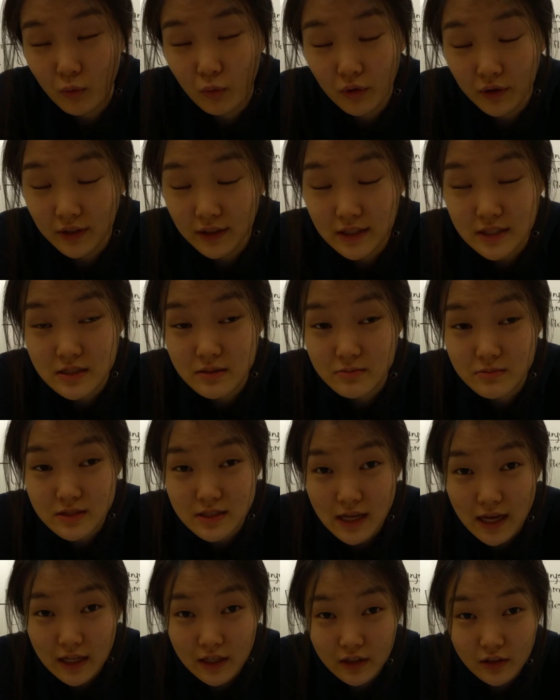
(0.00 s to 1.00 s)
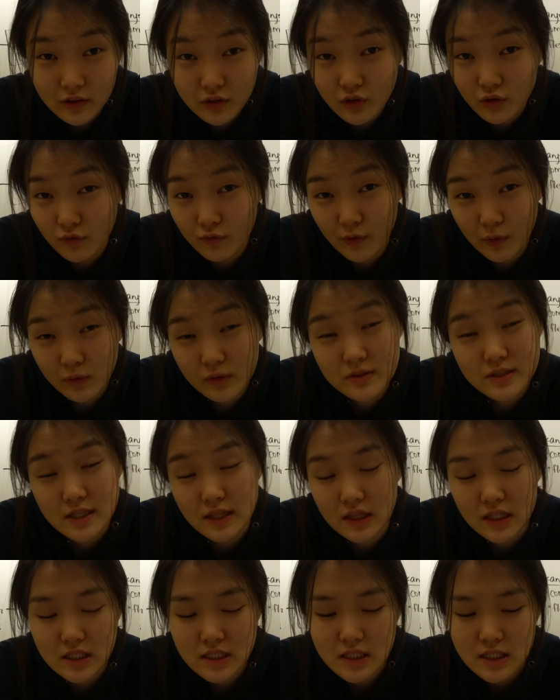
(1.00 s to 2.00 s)
organisms that do
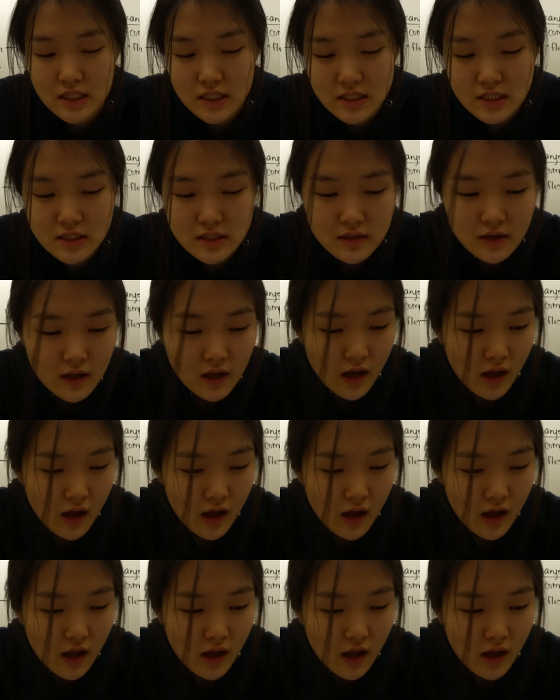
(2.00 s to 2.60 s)
photosynthesis.